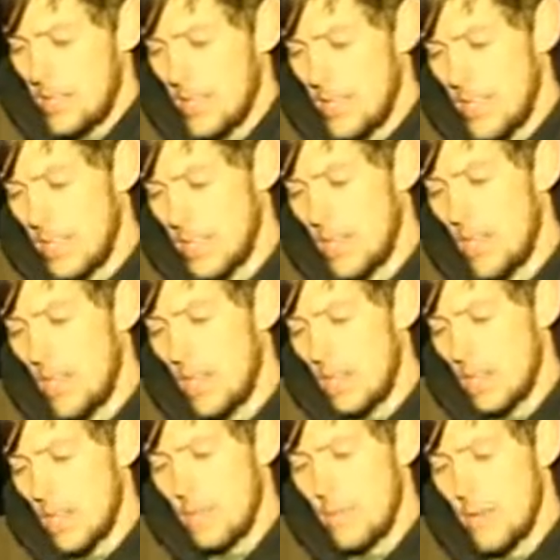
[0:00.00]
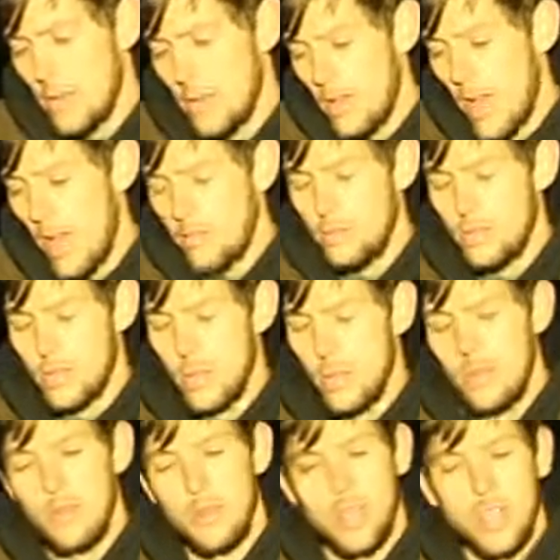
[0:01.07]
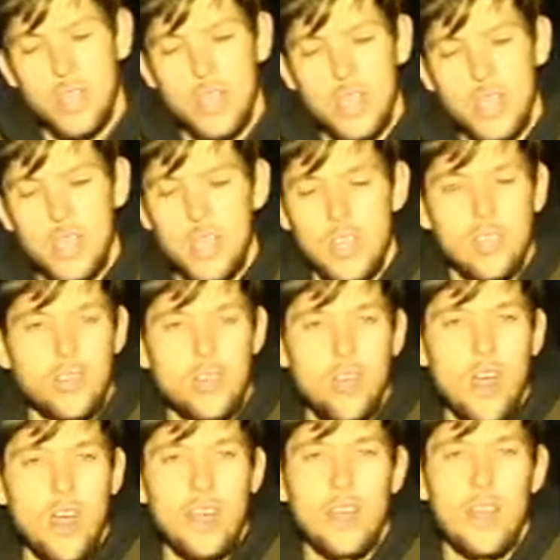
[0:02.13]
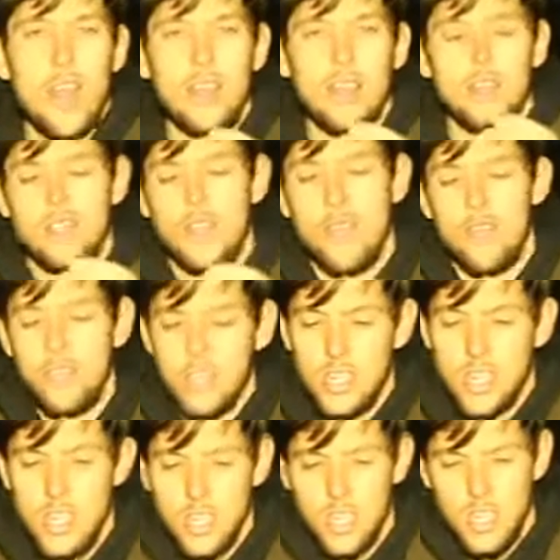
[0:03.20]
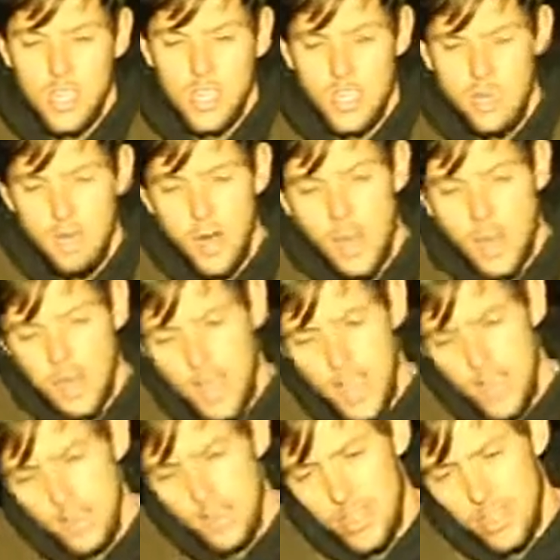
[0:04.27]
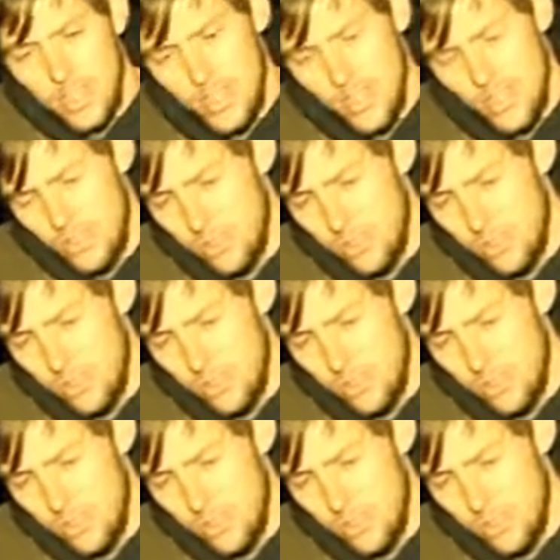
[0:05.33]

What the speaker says: these are, but absolutely great. And obviously the breakdown is